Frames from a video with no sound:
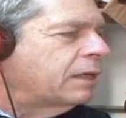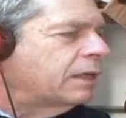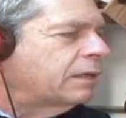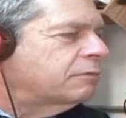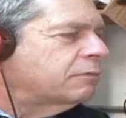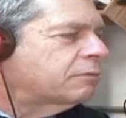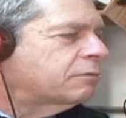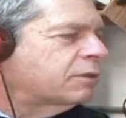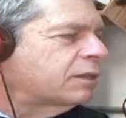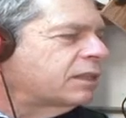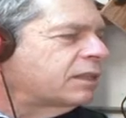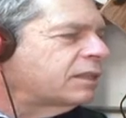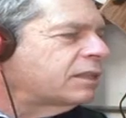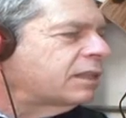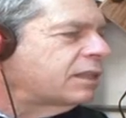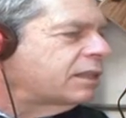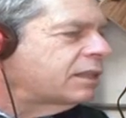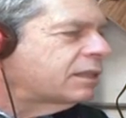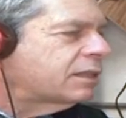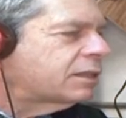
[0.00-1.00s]

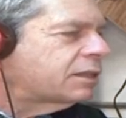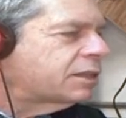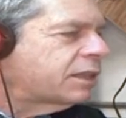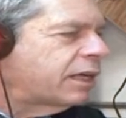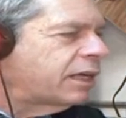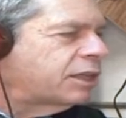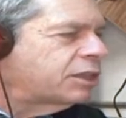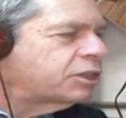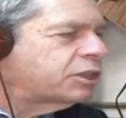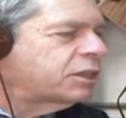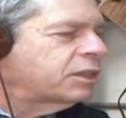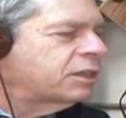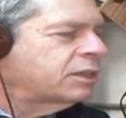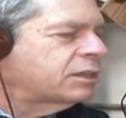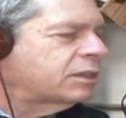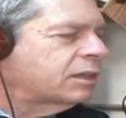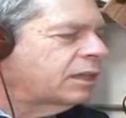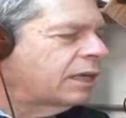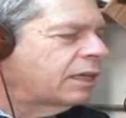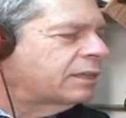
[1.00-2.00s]
Really, the
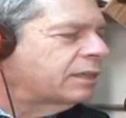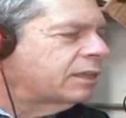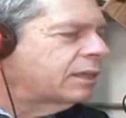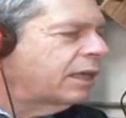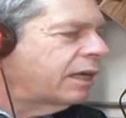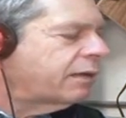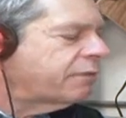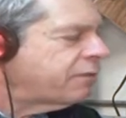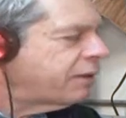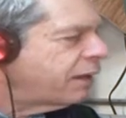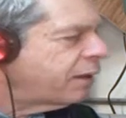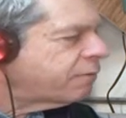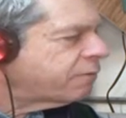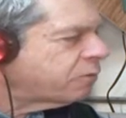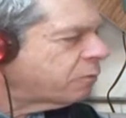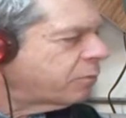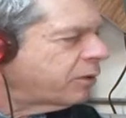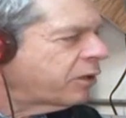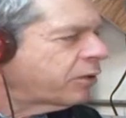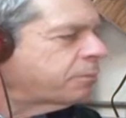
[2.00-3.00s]
station, I did have help
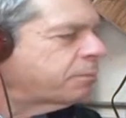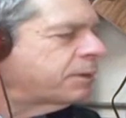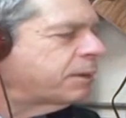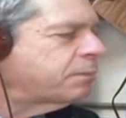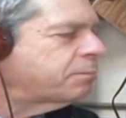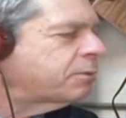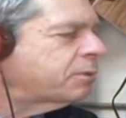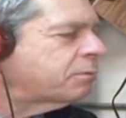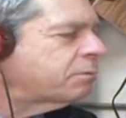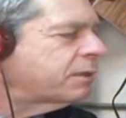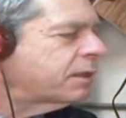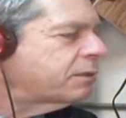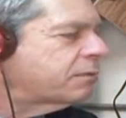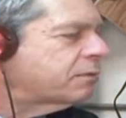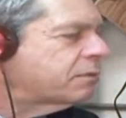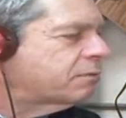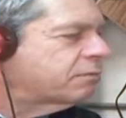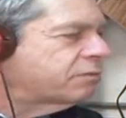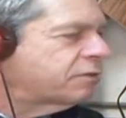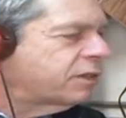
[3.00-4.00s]
from other people, but
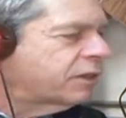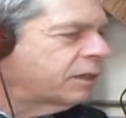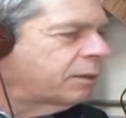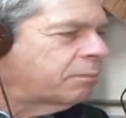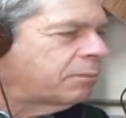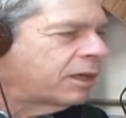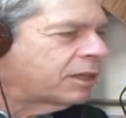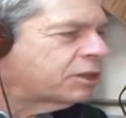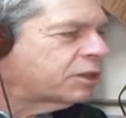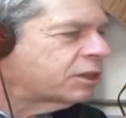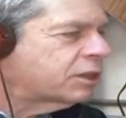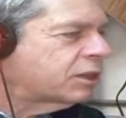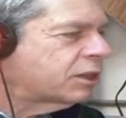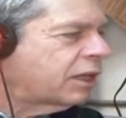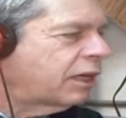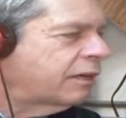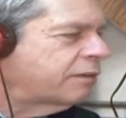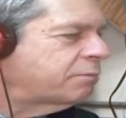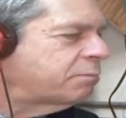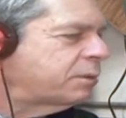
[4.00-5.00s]
very much
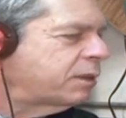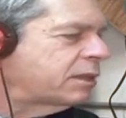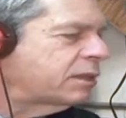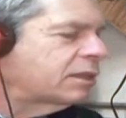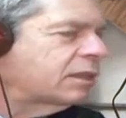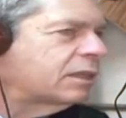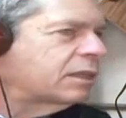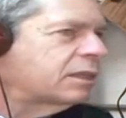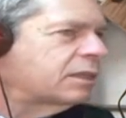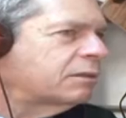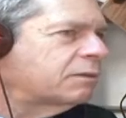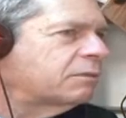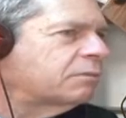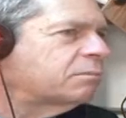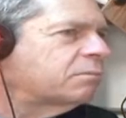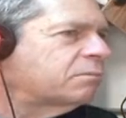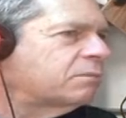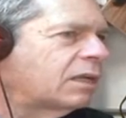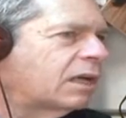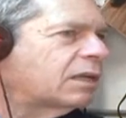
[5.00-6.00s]
I've been,
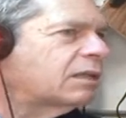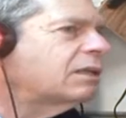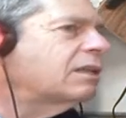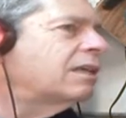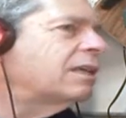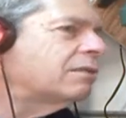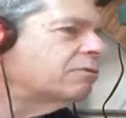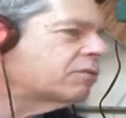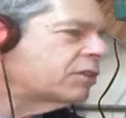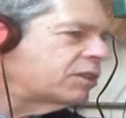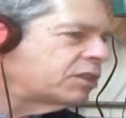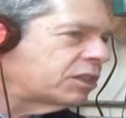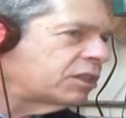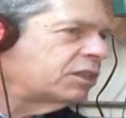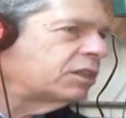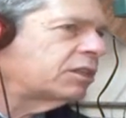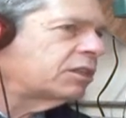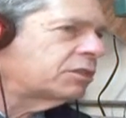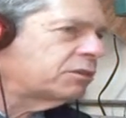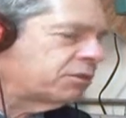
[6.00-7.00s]
not in
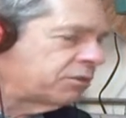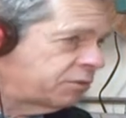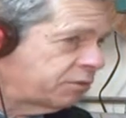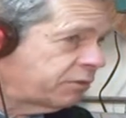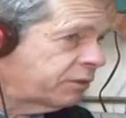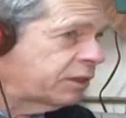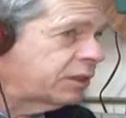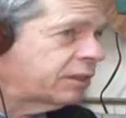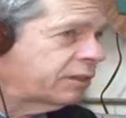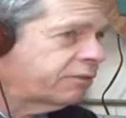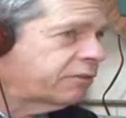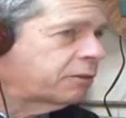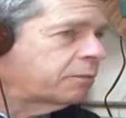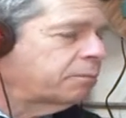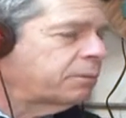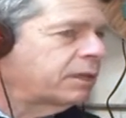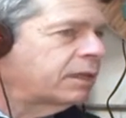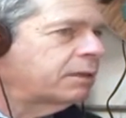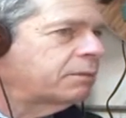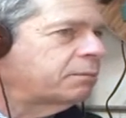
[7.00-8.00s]
recent years it was very
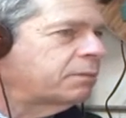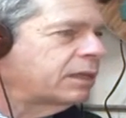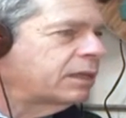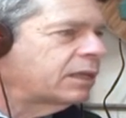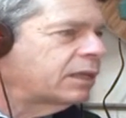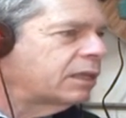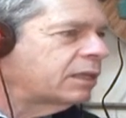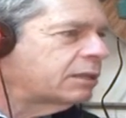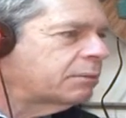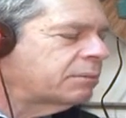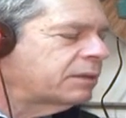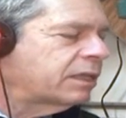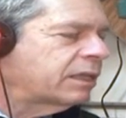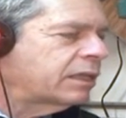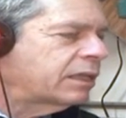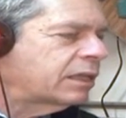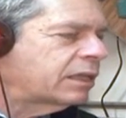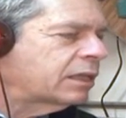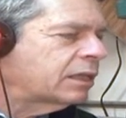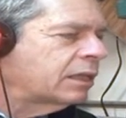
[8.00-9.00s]
different, but in the
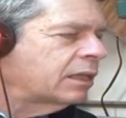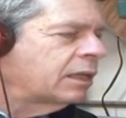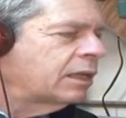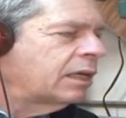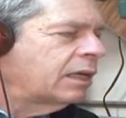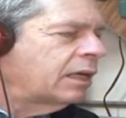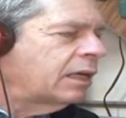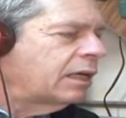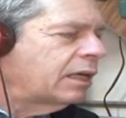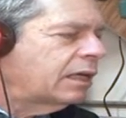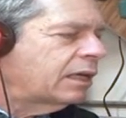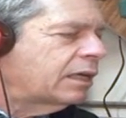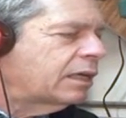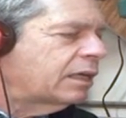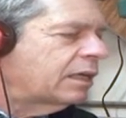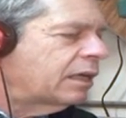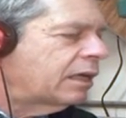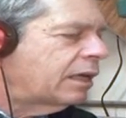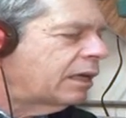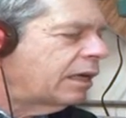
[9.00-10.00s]
beginning,
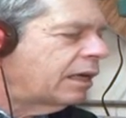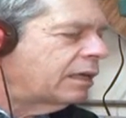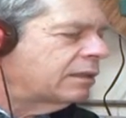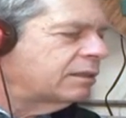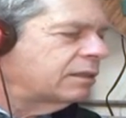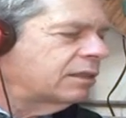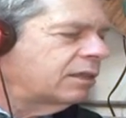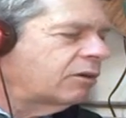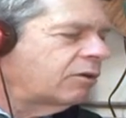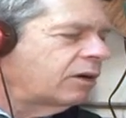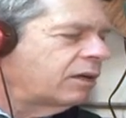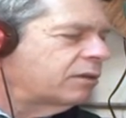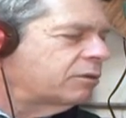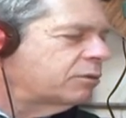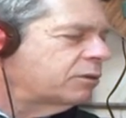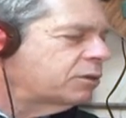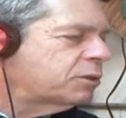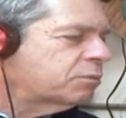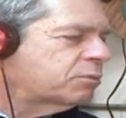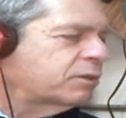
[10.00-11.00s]
it
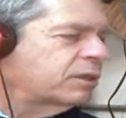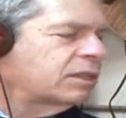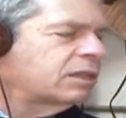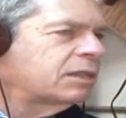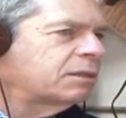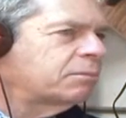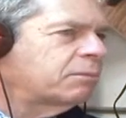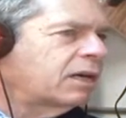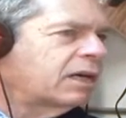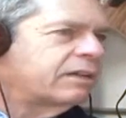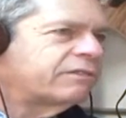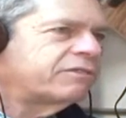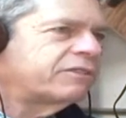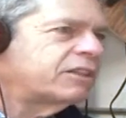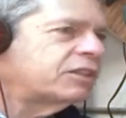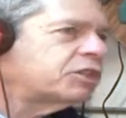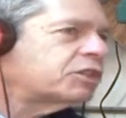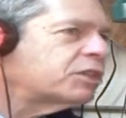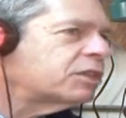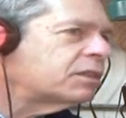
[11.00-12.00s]
was really my
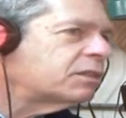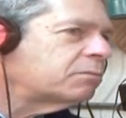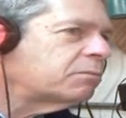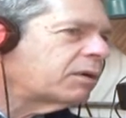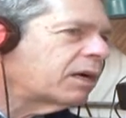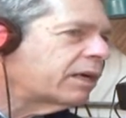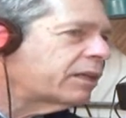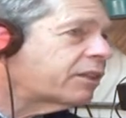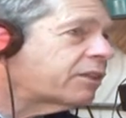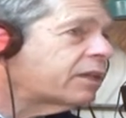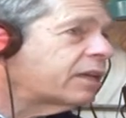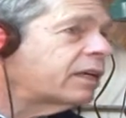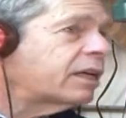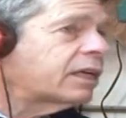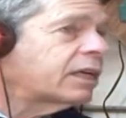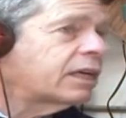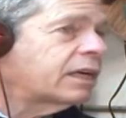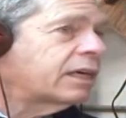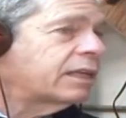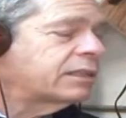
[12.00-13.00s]
vision, my
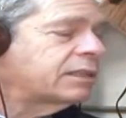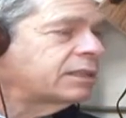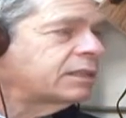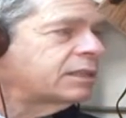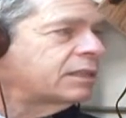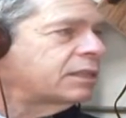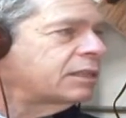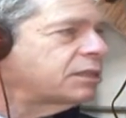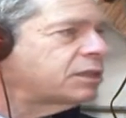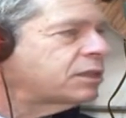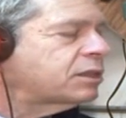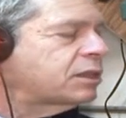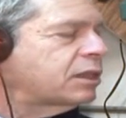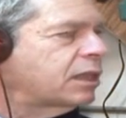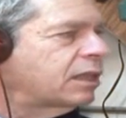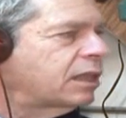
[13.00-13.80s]
thing. I did this,